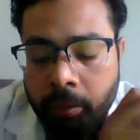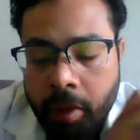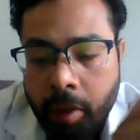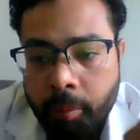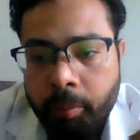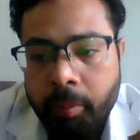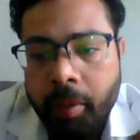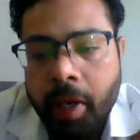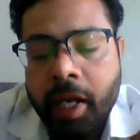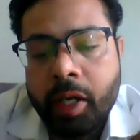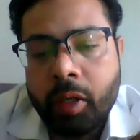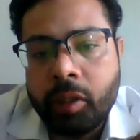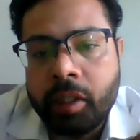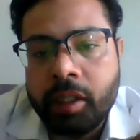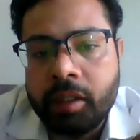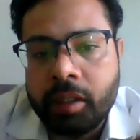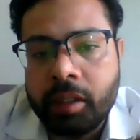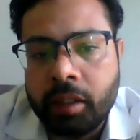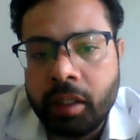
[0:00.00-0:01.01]
combine
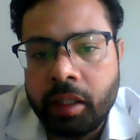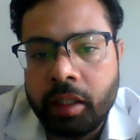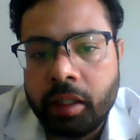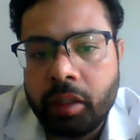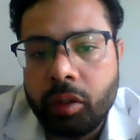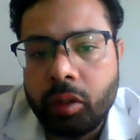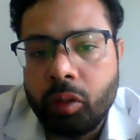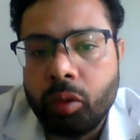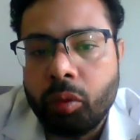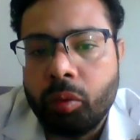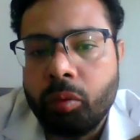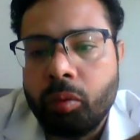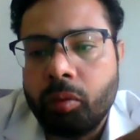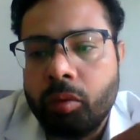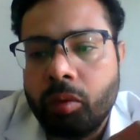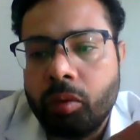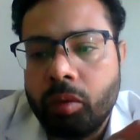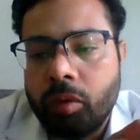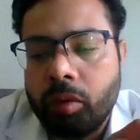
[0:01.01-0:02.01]
to each other to
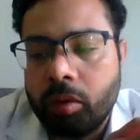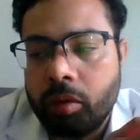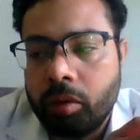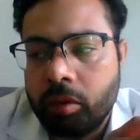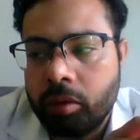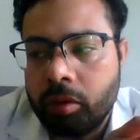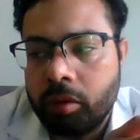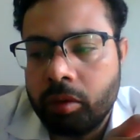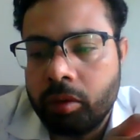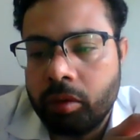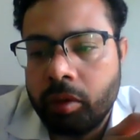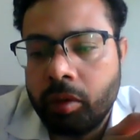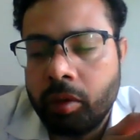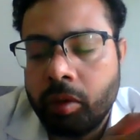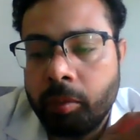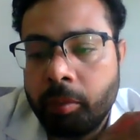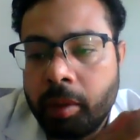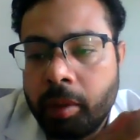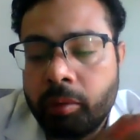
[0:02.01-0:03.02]

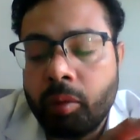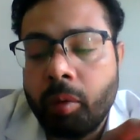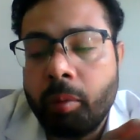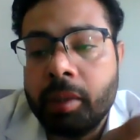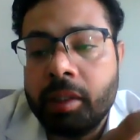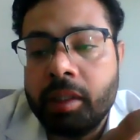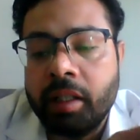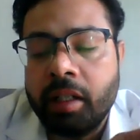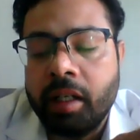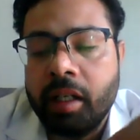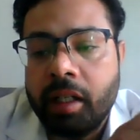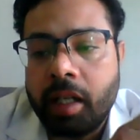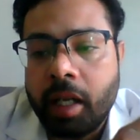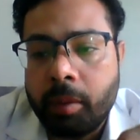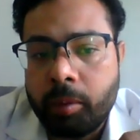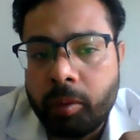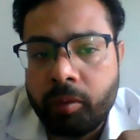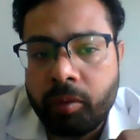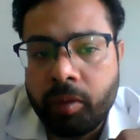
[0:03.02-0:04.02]
perform a single
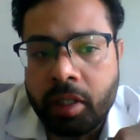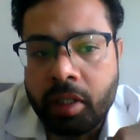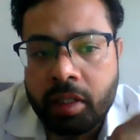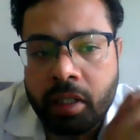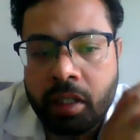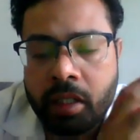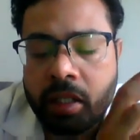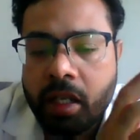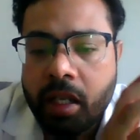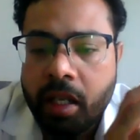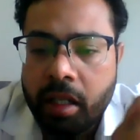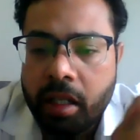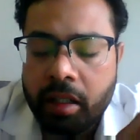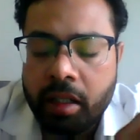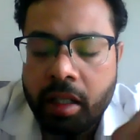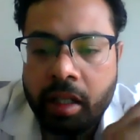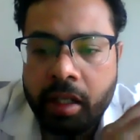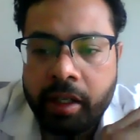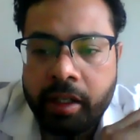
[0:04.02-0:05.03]
type of function,
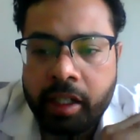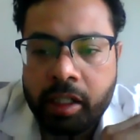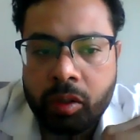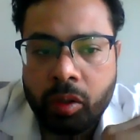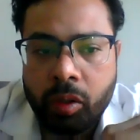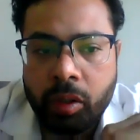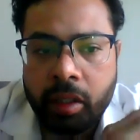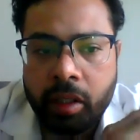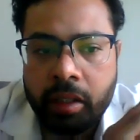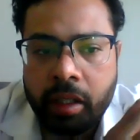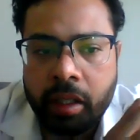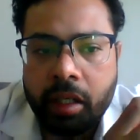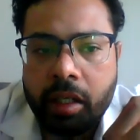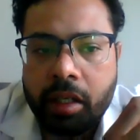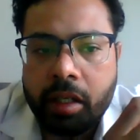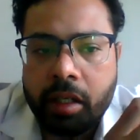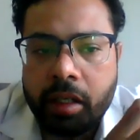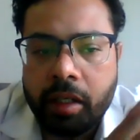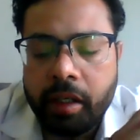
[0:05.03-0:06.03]
then it is known as the
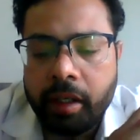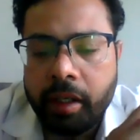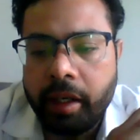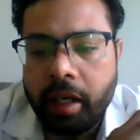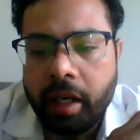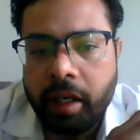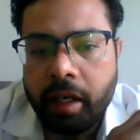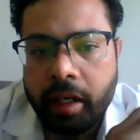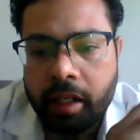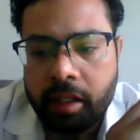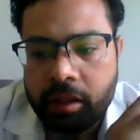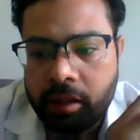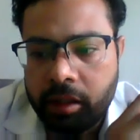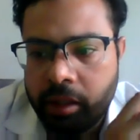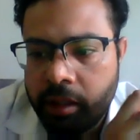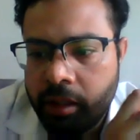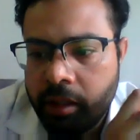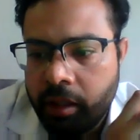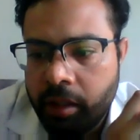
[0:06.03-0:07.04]

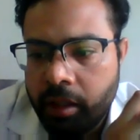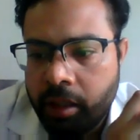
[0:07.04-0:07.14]
redundancy.